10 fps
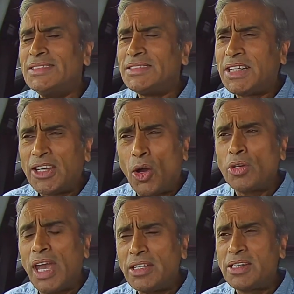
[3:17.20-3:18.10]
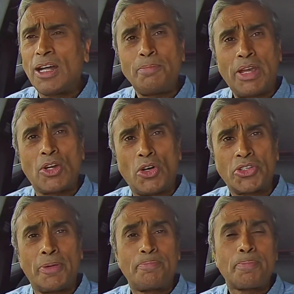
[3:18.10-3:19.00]
they don't get done
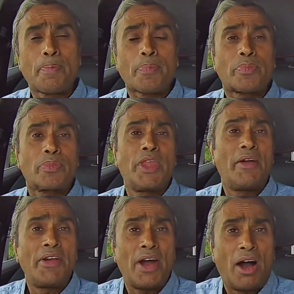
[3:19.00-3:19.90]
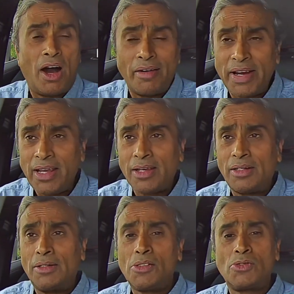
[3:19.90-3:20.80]
because they're in a hurry.
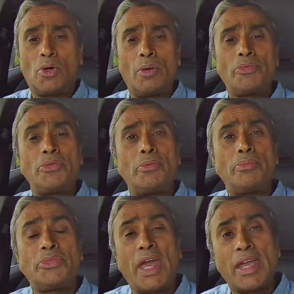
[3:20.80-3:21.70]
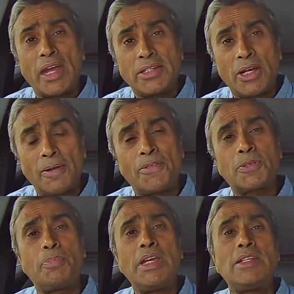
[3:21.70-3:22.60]
They get done for
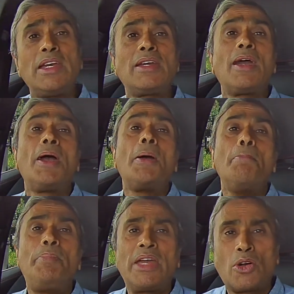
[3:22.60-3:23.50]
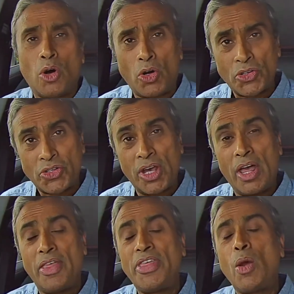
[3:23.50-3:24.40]
speeding because
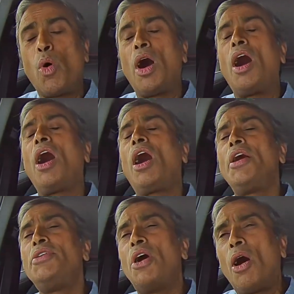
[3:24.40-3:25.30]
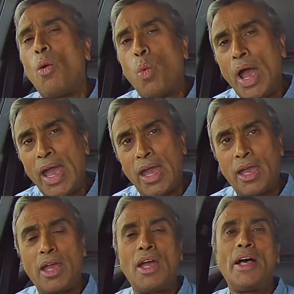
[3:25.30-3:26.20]
they were
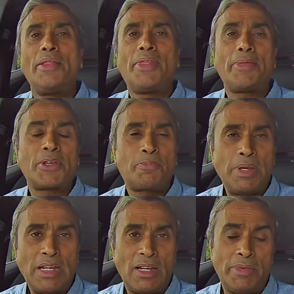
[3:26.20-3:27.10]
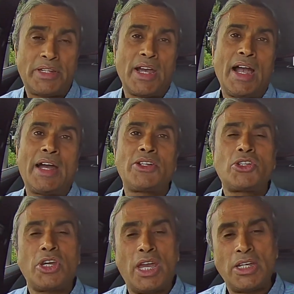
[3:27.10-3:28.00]
unaware that the speed limit had
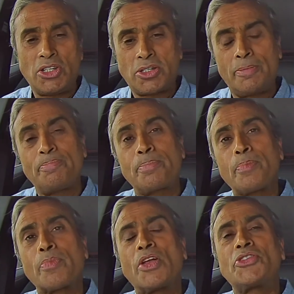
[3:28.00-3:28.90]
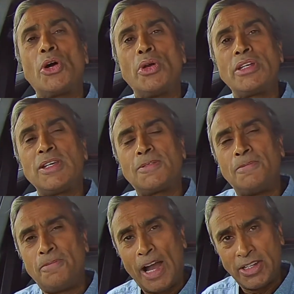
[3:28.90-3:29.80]
changed. So it is
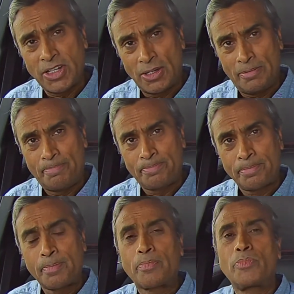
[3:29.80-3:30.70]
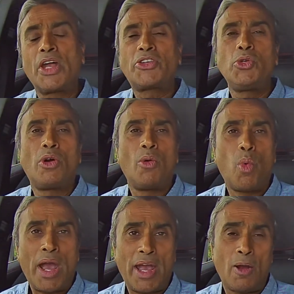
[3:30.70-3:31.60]
vital that you are
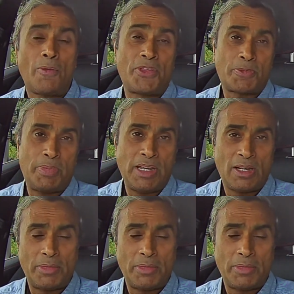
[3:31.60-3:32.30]
aware of the speed